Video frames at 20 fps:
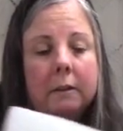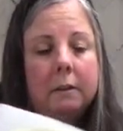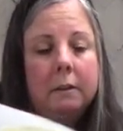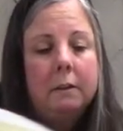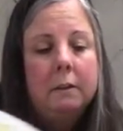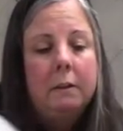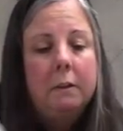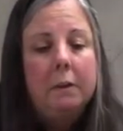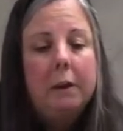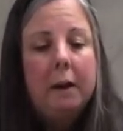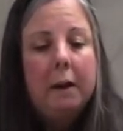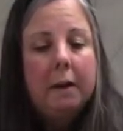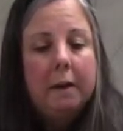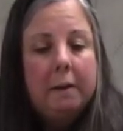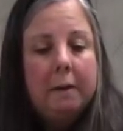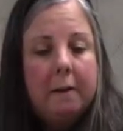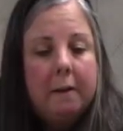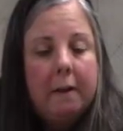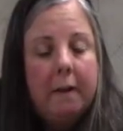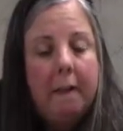Okay?
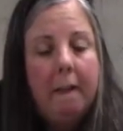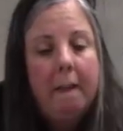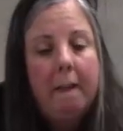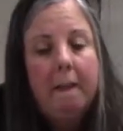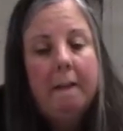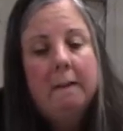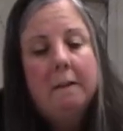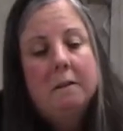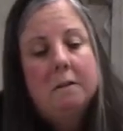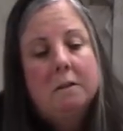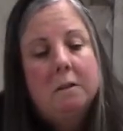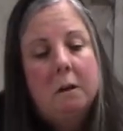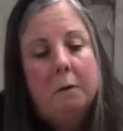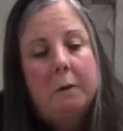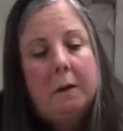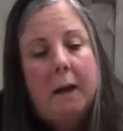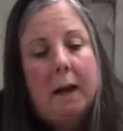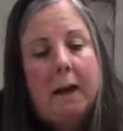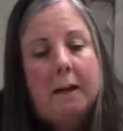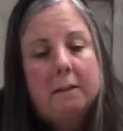So
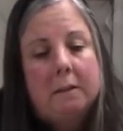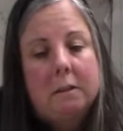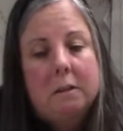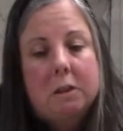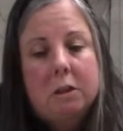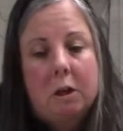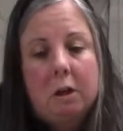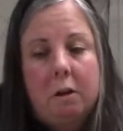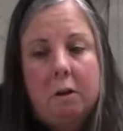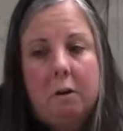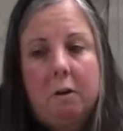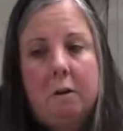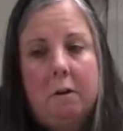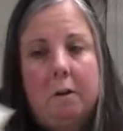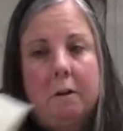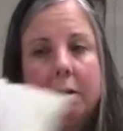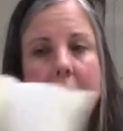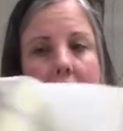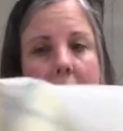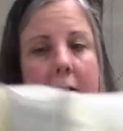it has to
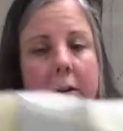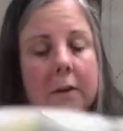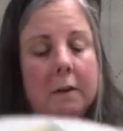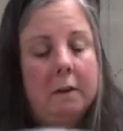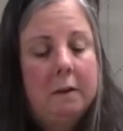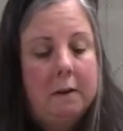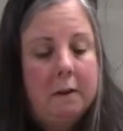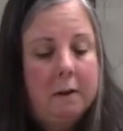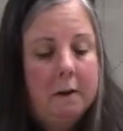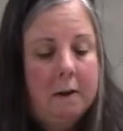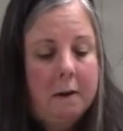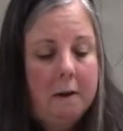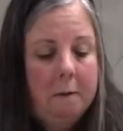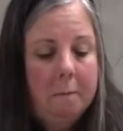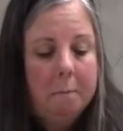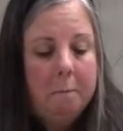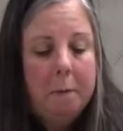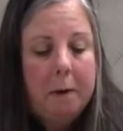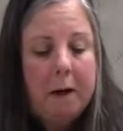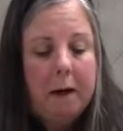turn,
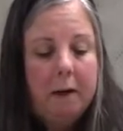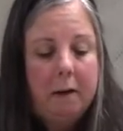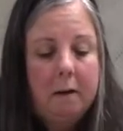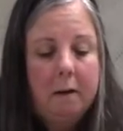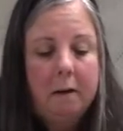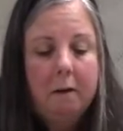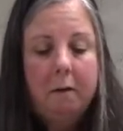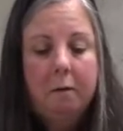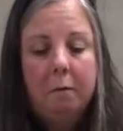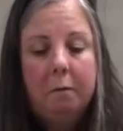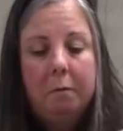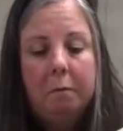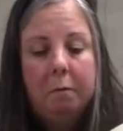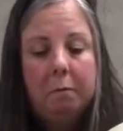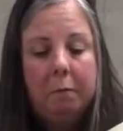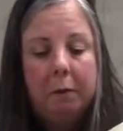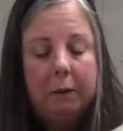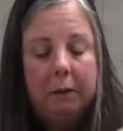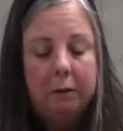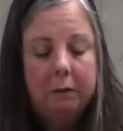but
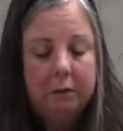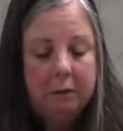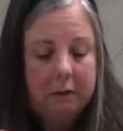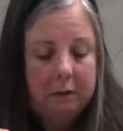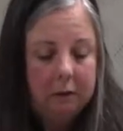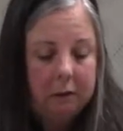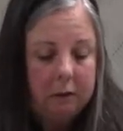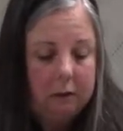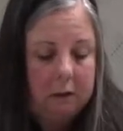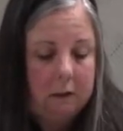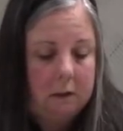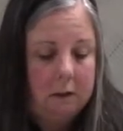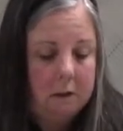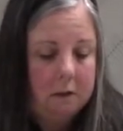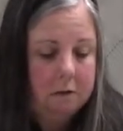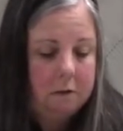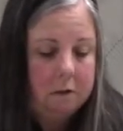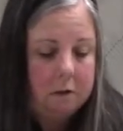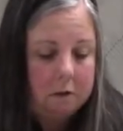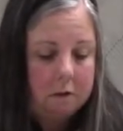what you'll see,
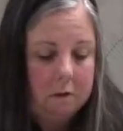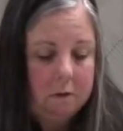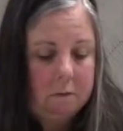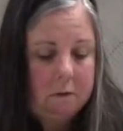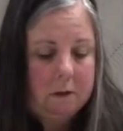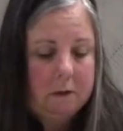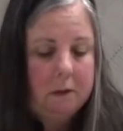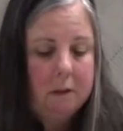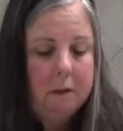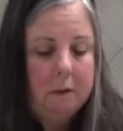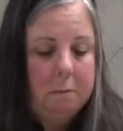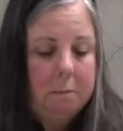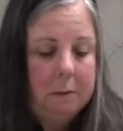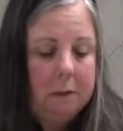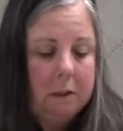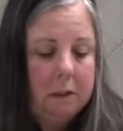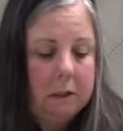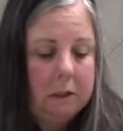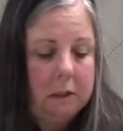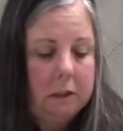I'll show you on this
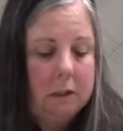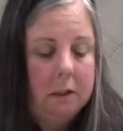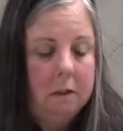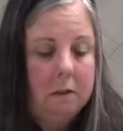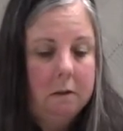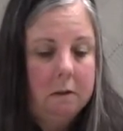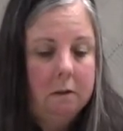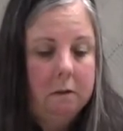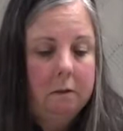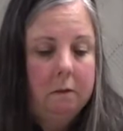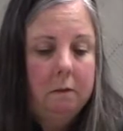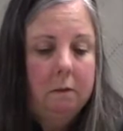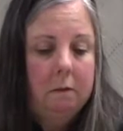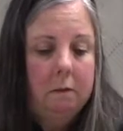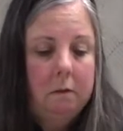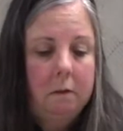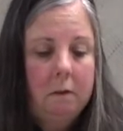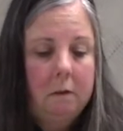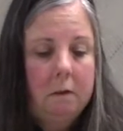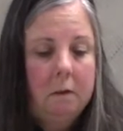piece,
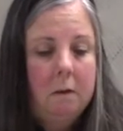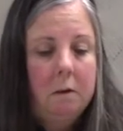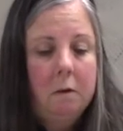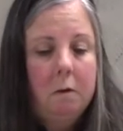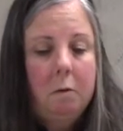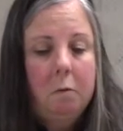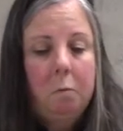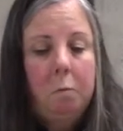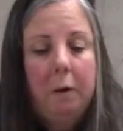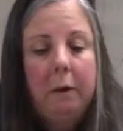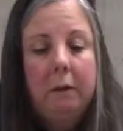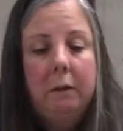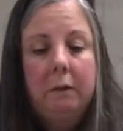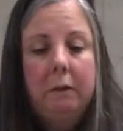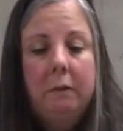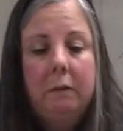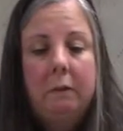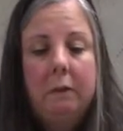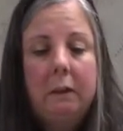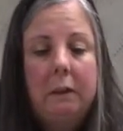what you'll
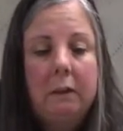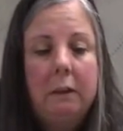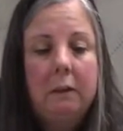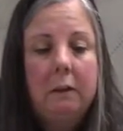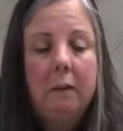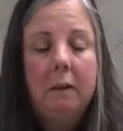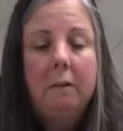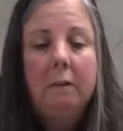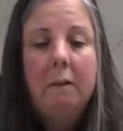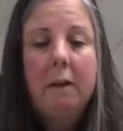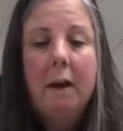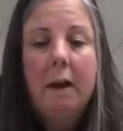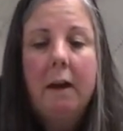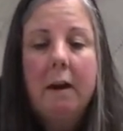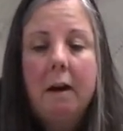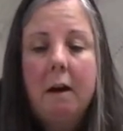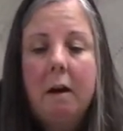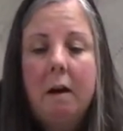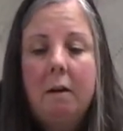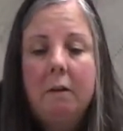see is that
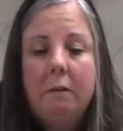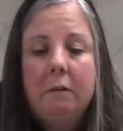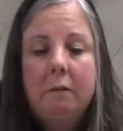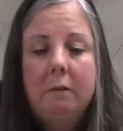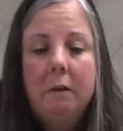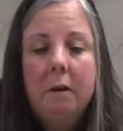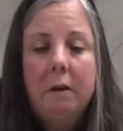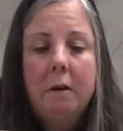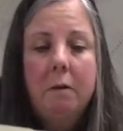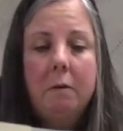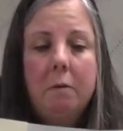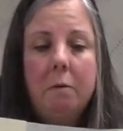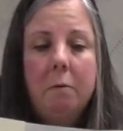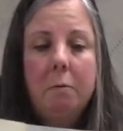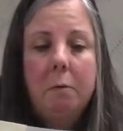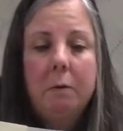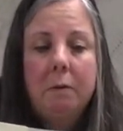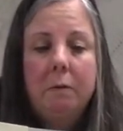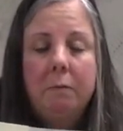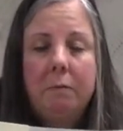I also
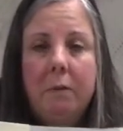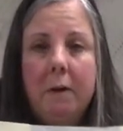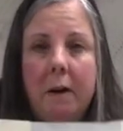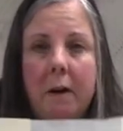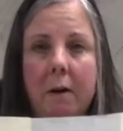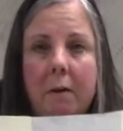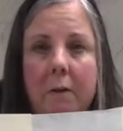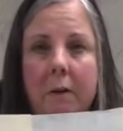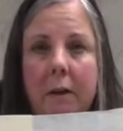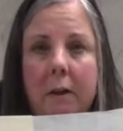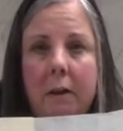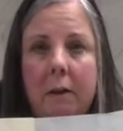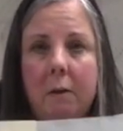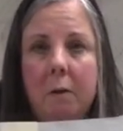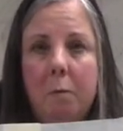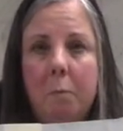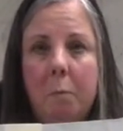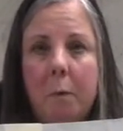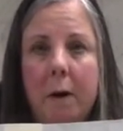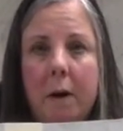was very
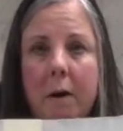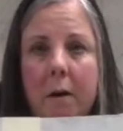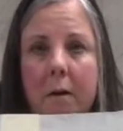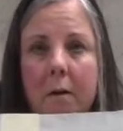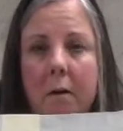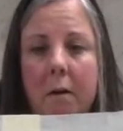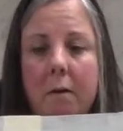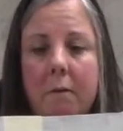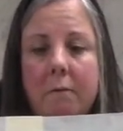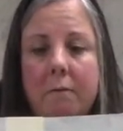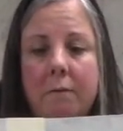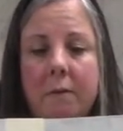aware of